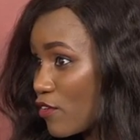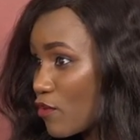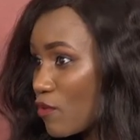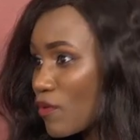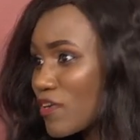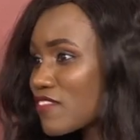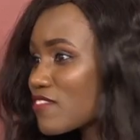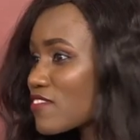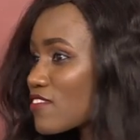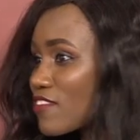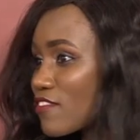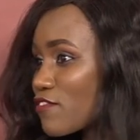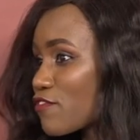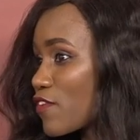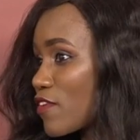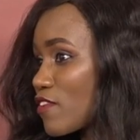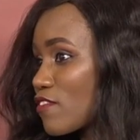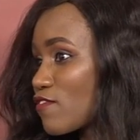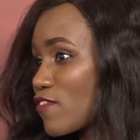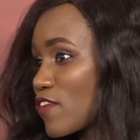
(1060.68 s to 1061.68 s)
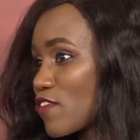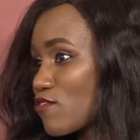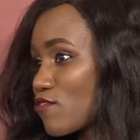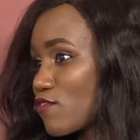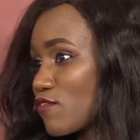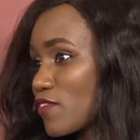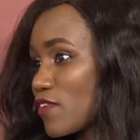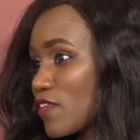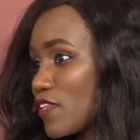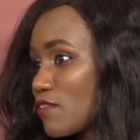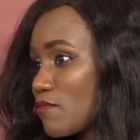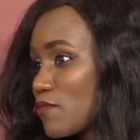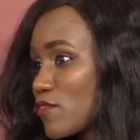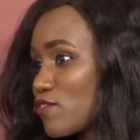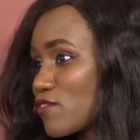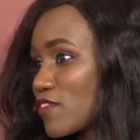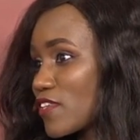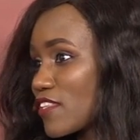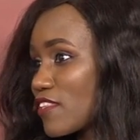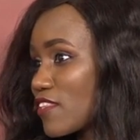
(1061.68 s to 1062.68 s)
know, what's the difference, first of all,
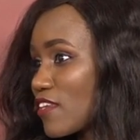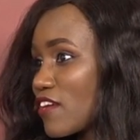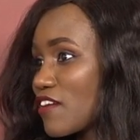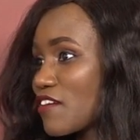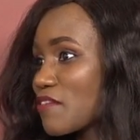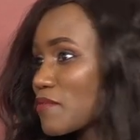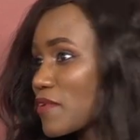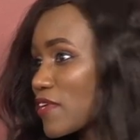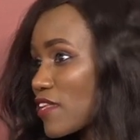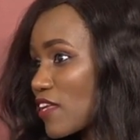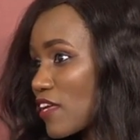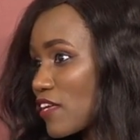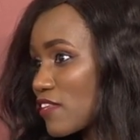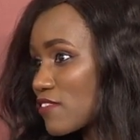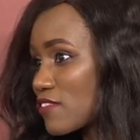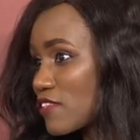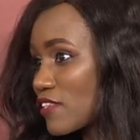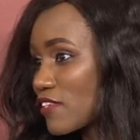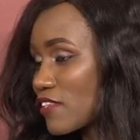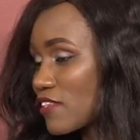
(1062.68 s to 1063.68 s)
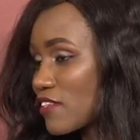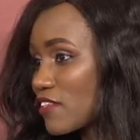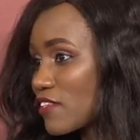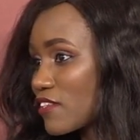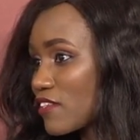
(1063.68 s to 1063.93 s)
between therapy and counseling?